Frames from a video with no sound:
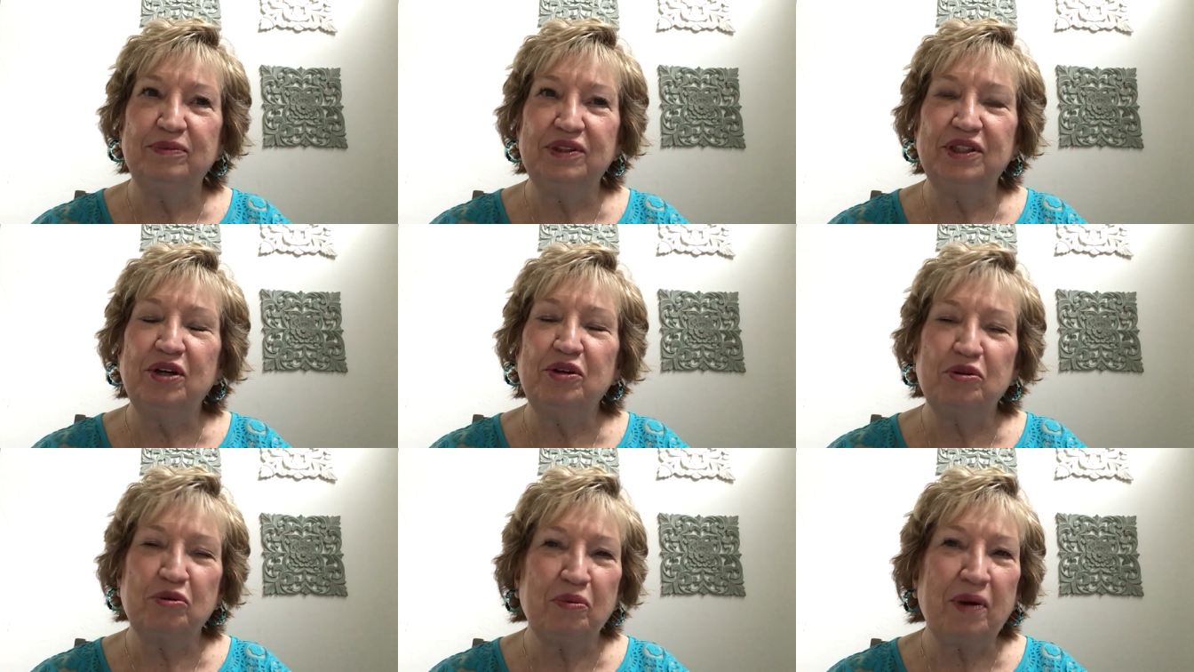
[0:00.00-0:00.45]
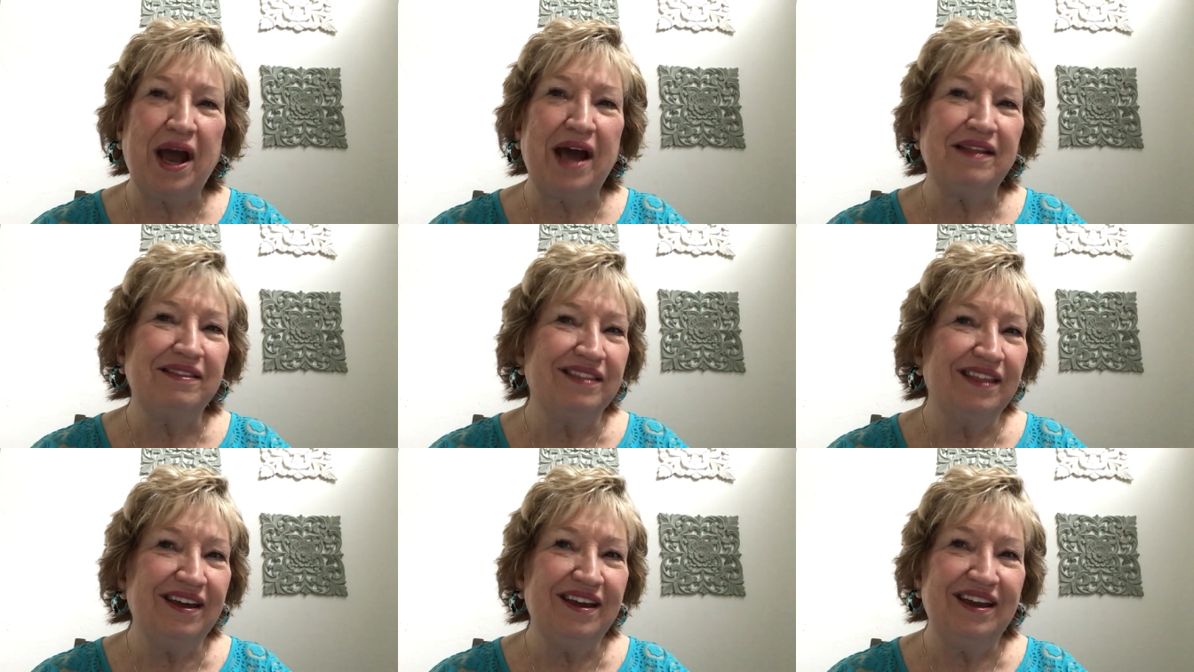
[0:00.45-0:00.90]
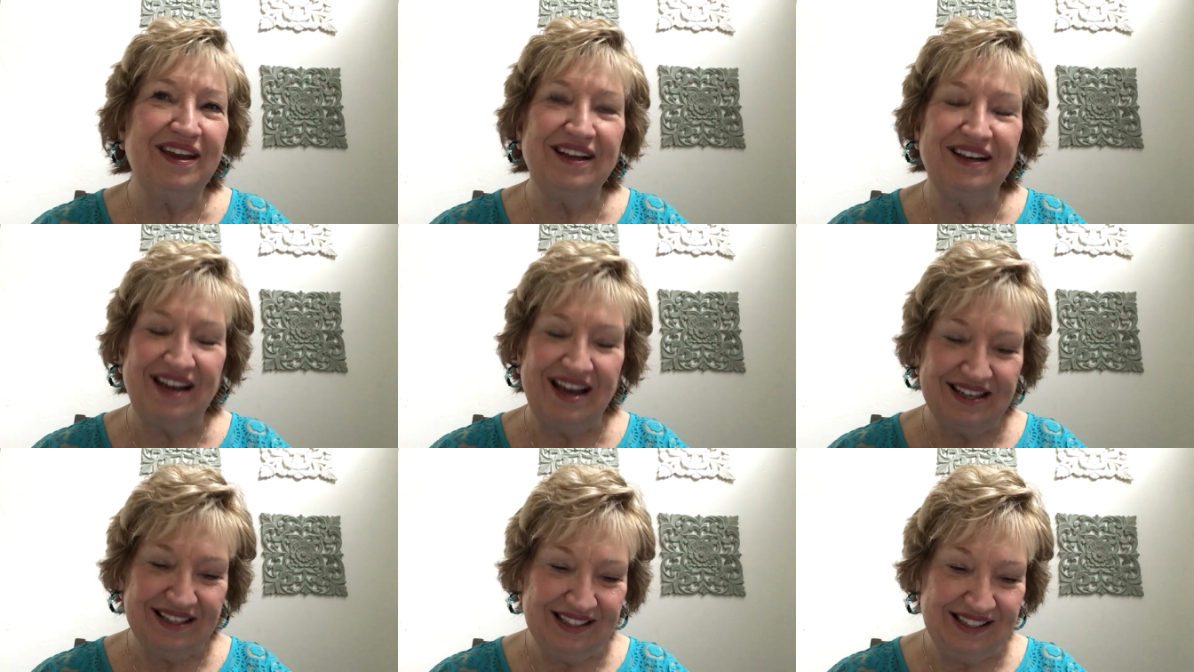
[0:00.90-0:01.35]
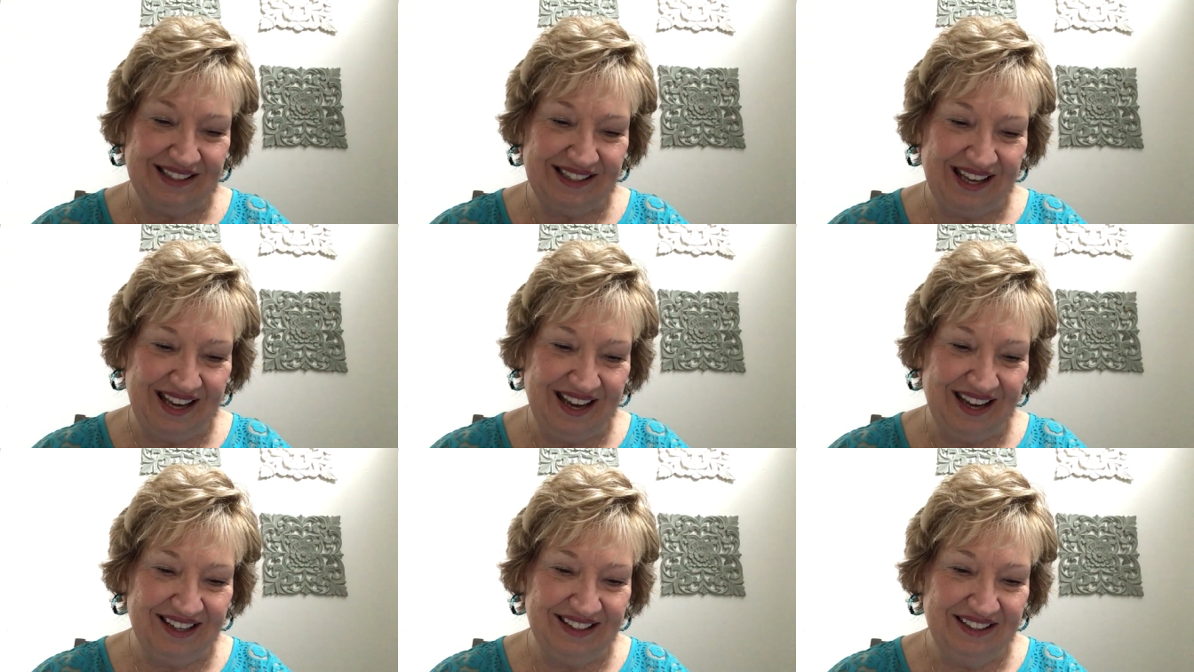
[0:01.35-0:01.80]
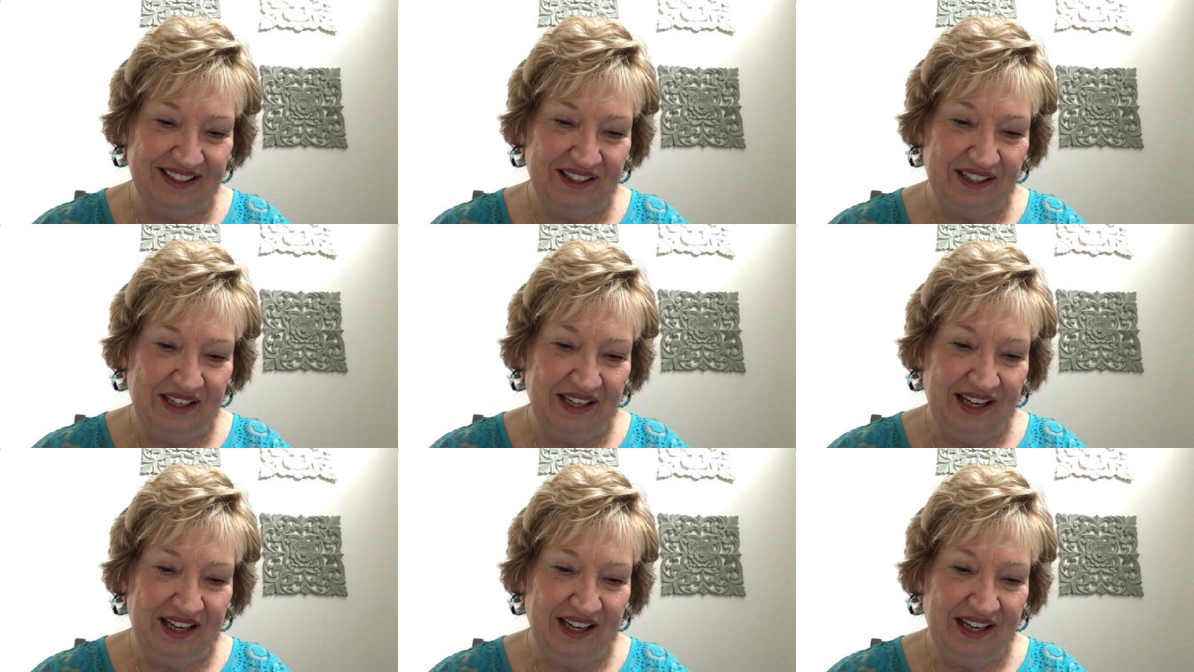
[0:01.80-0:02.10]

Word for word: do the right thing, like I said.